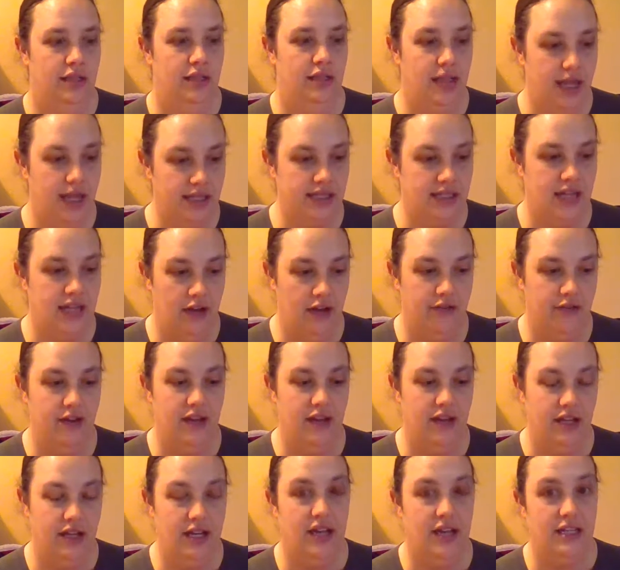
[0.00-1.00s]
Yes,
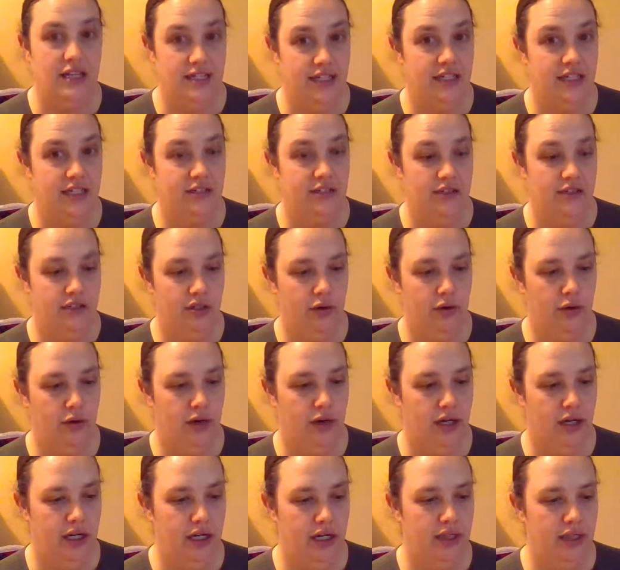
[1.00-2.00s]
Calvin, the 19th
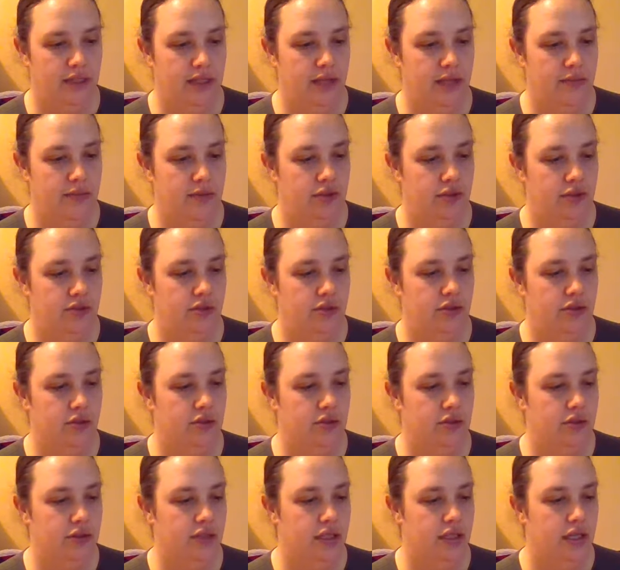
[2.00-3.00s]
story, said Miss
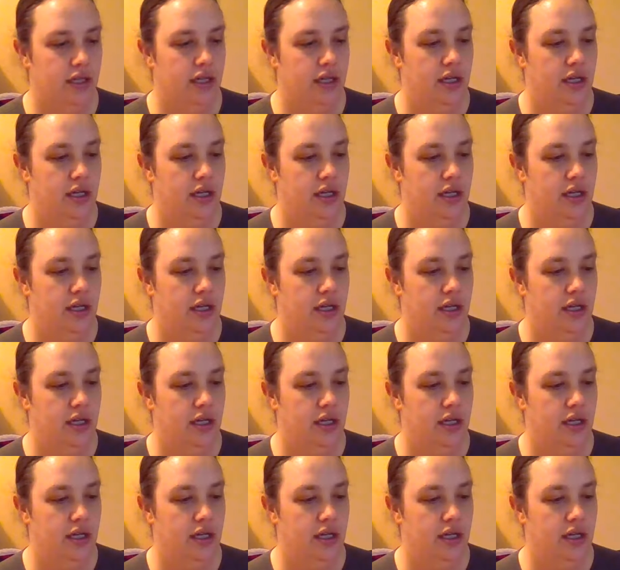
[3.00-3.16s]
Jules.